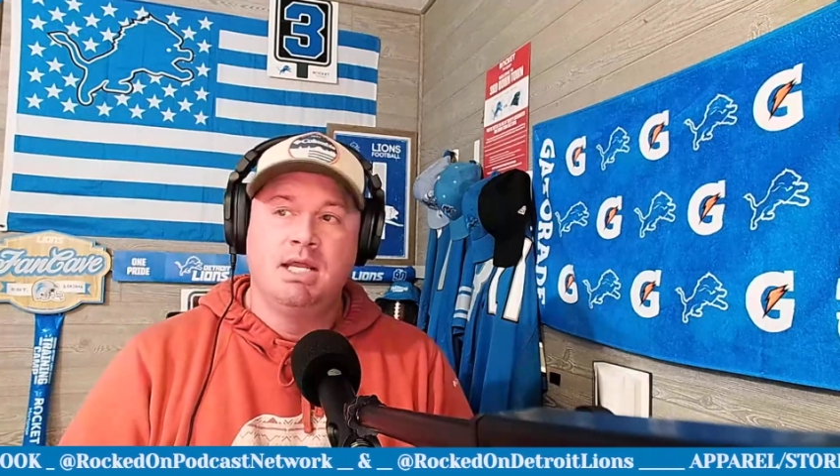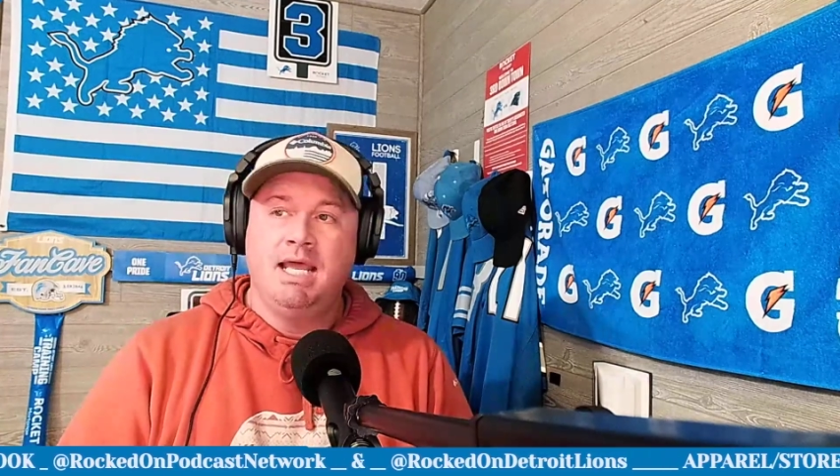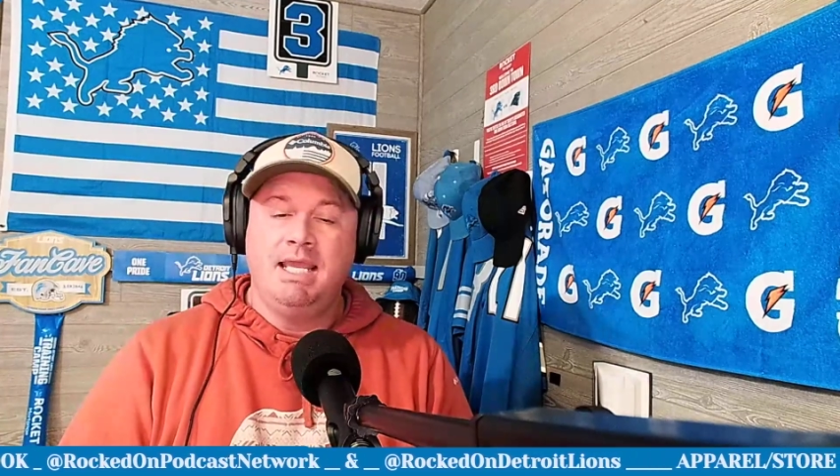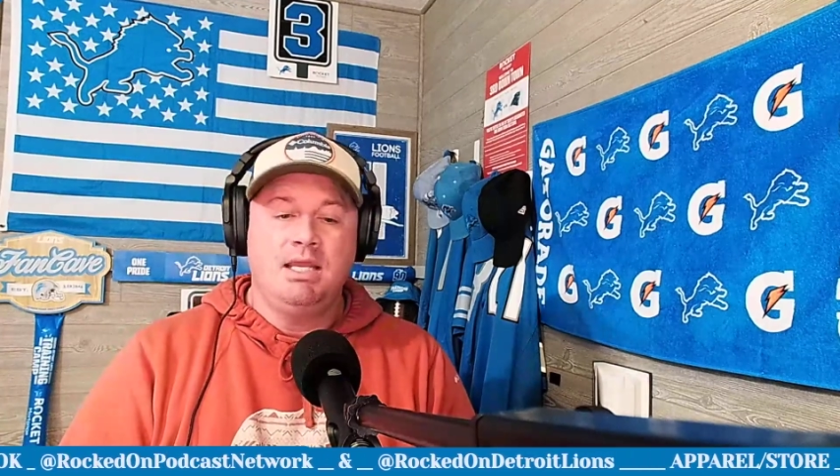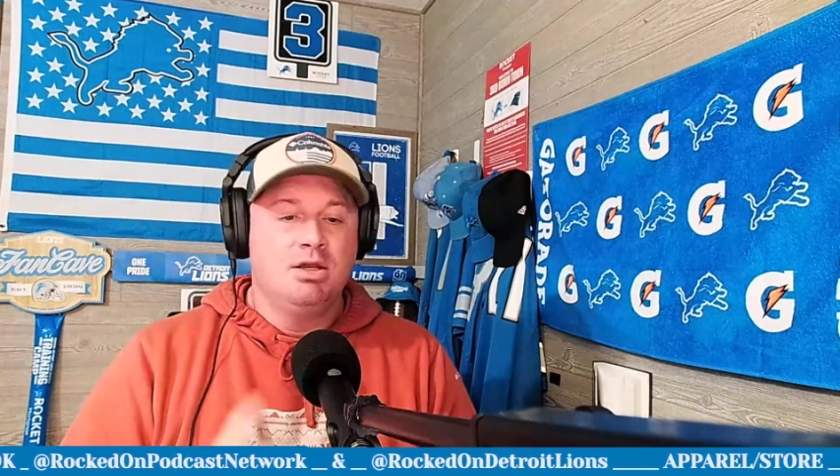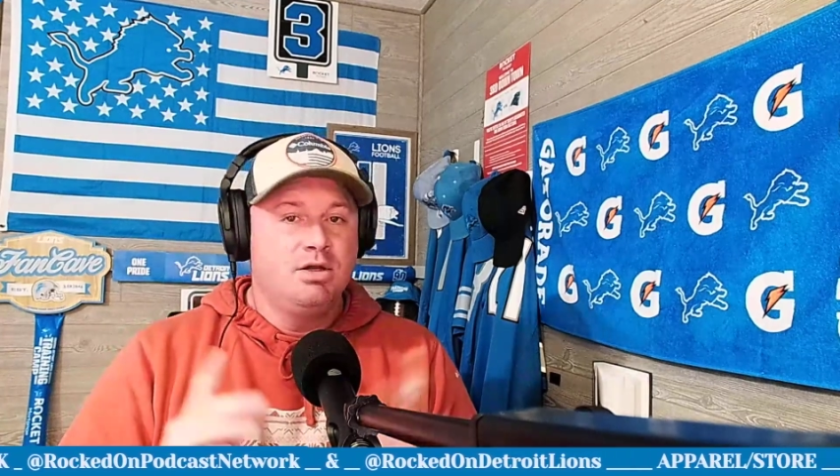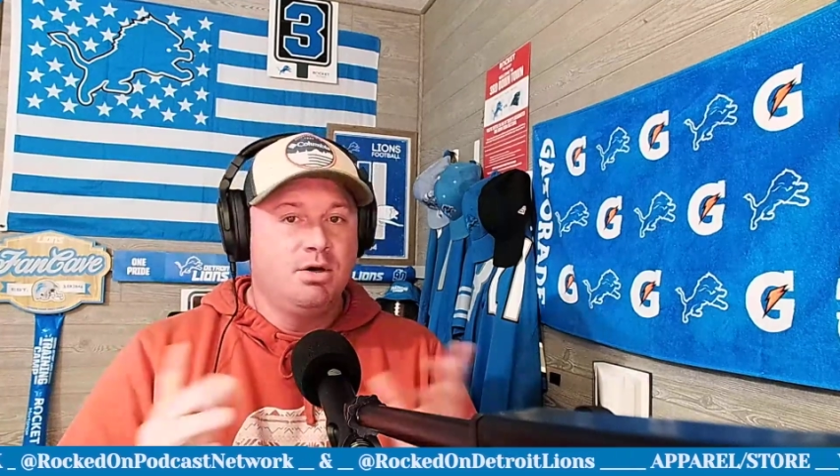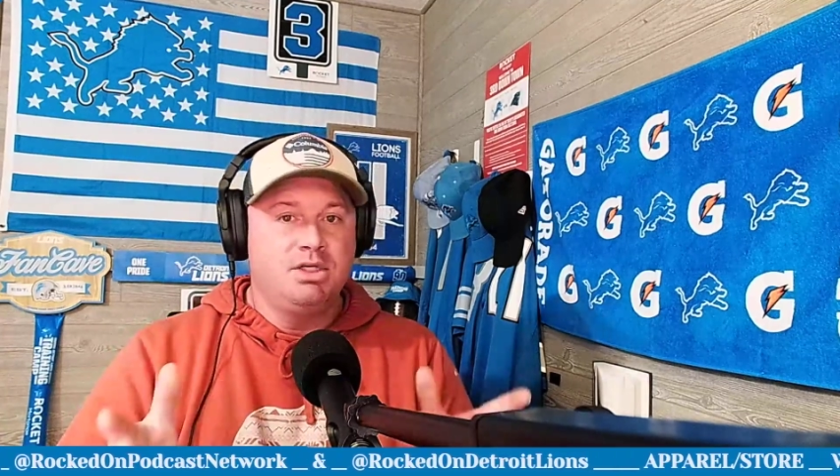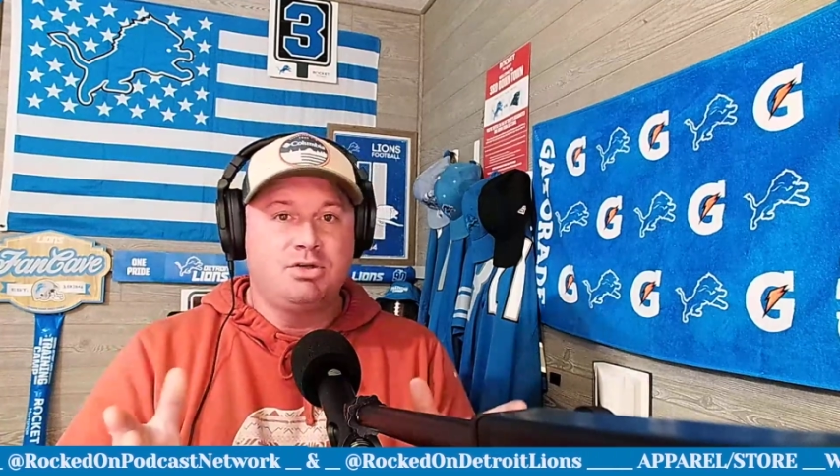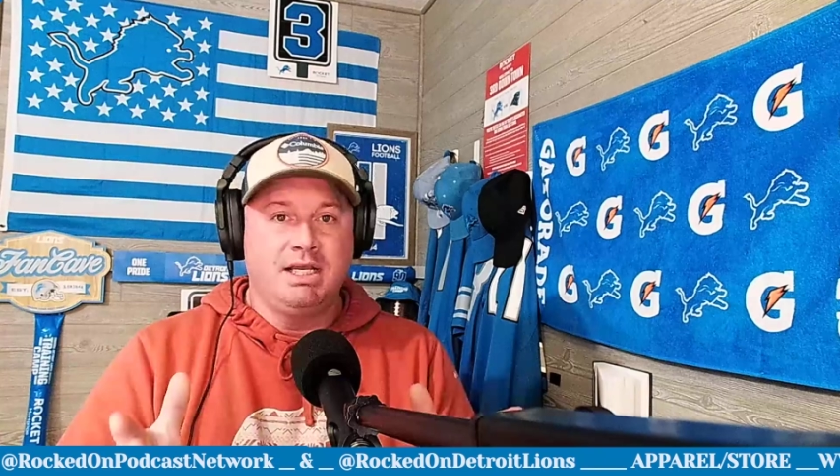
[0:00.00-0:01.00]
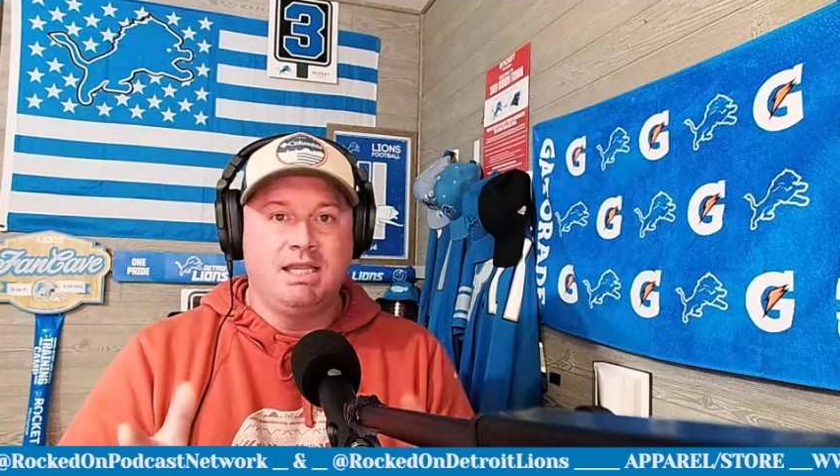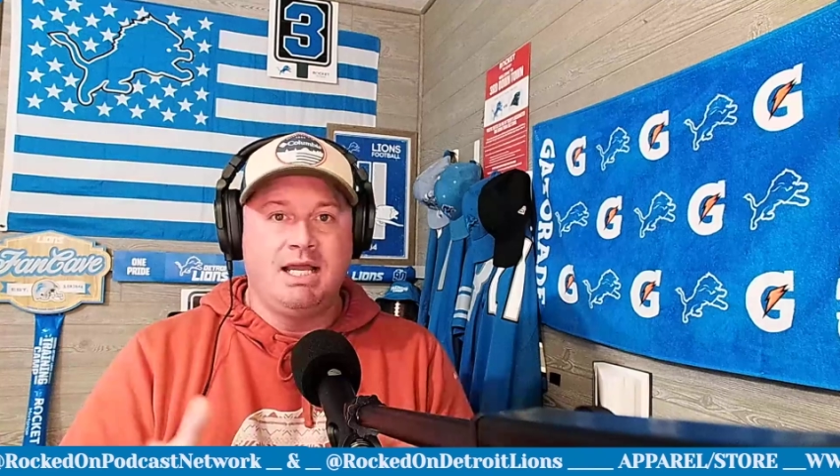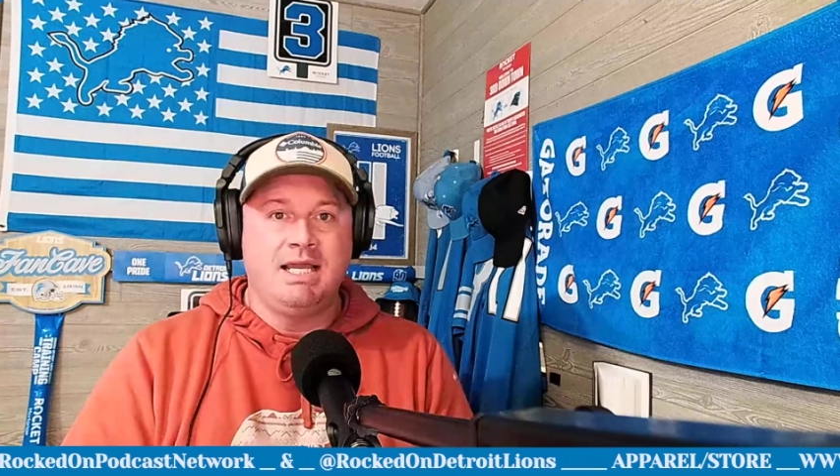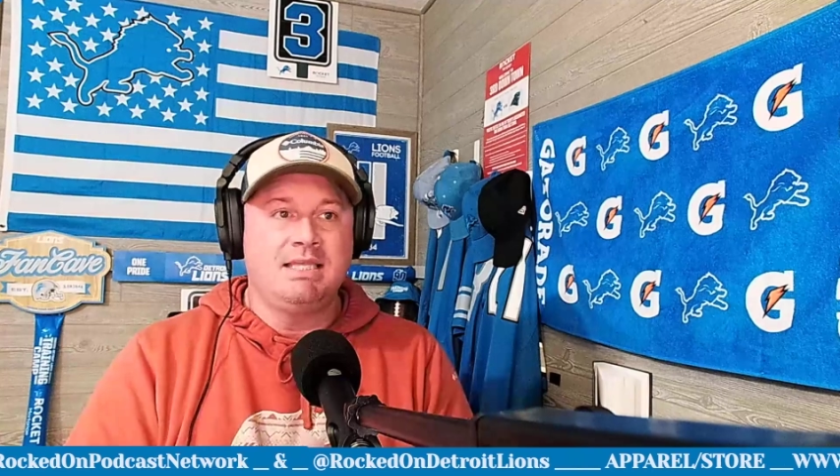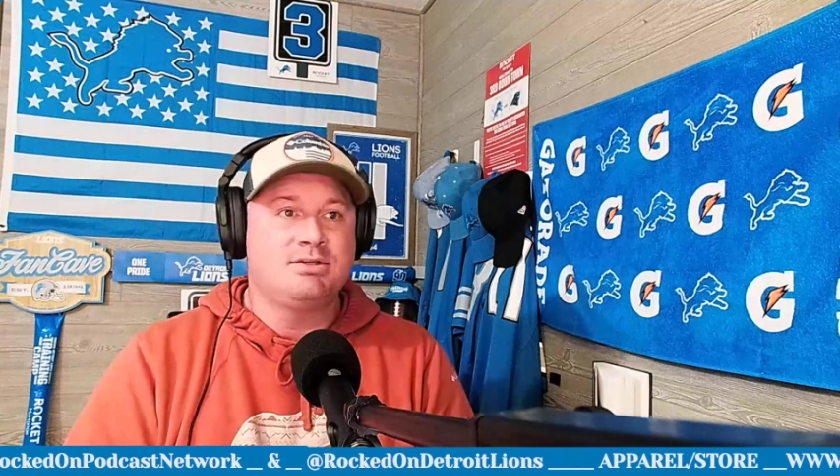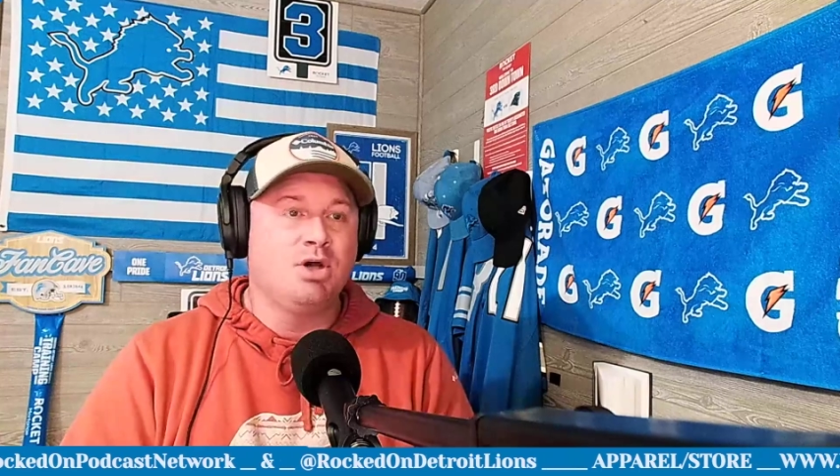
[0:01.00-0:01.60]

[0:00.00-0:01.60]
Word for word: Hey, go Detroit Lions.